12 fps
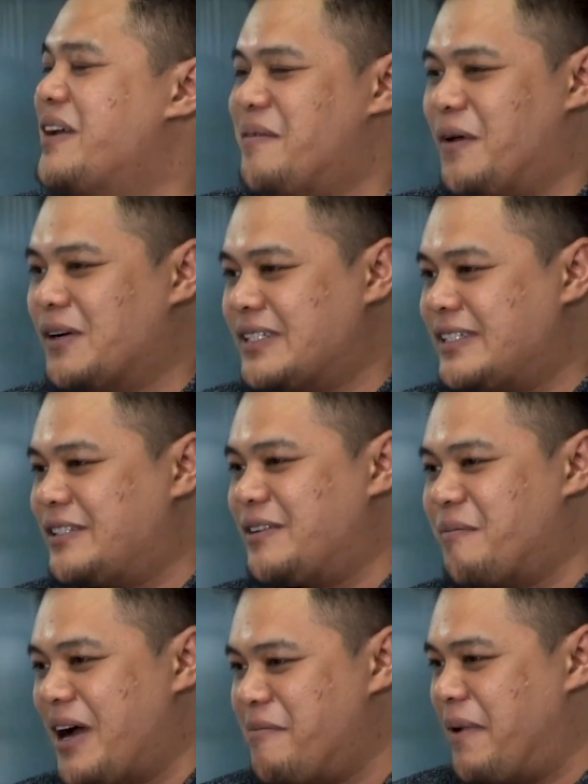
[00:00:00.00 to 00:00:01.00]
Because
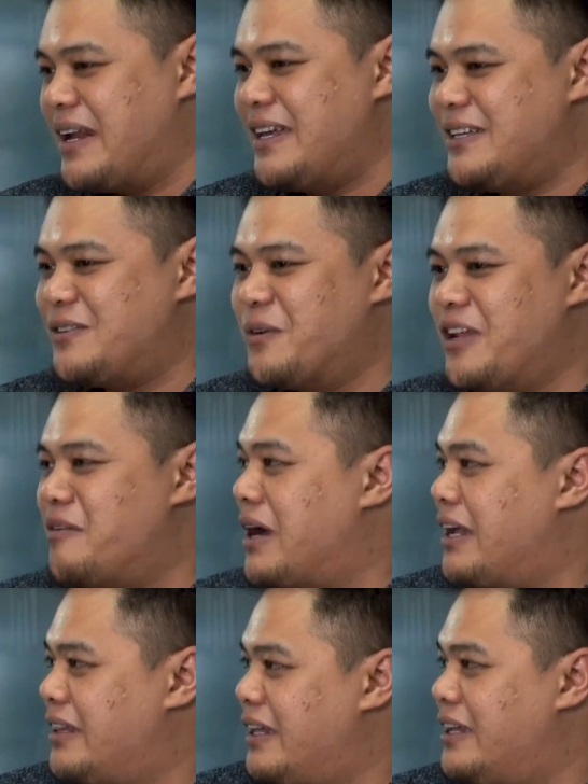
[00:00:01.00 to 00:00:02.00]
my partner is good in
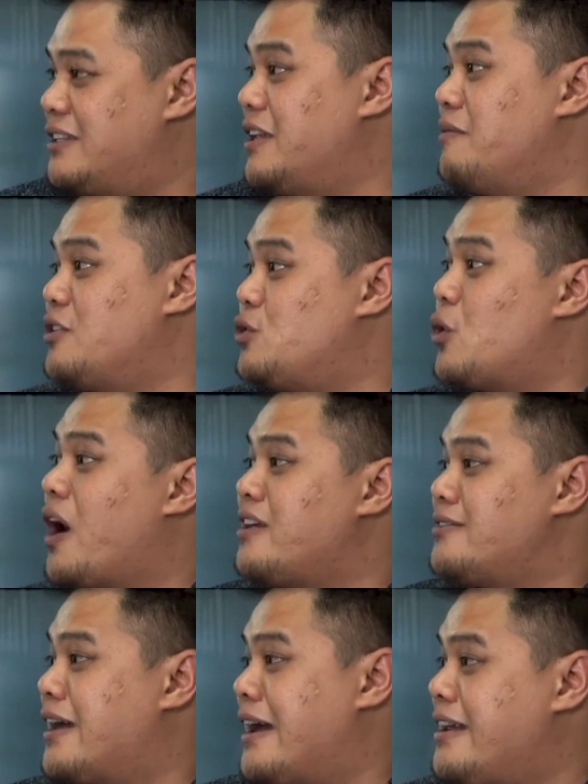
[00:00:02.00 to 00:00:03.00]
marketing. His name is
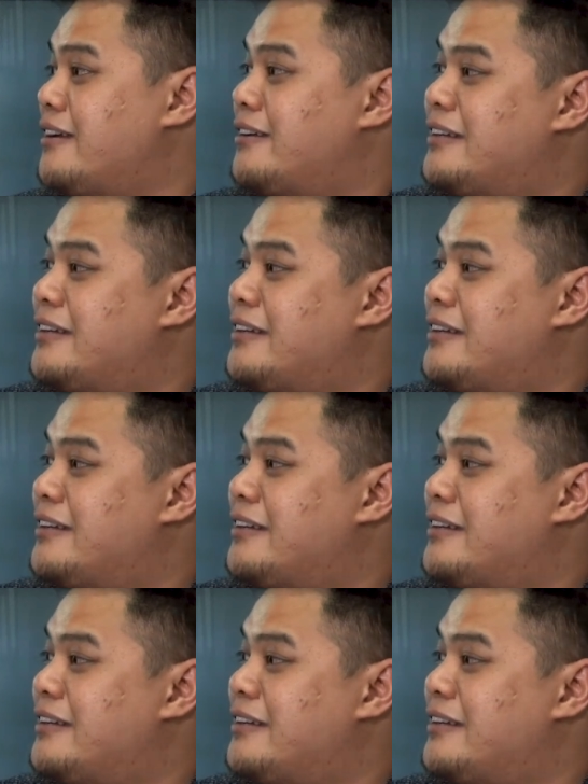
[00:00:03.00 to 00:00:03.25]
Johari Saad.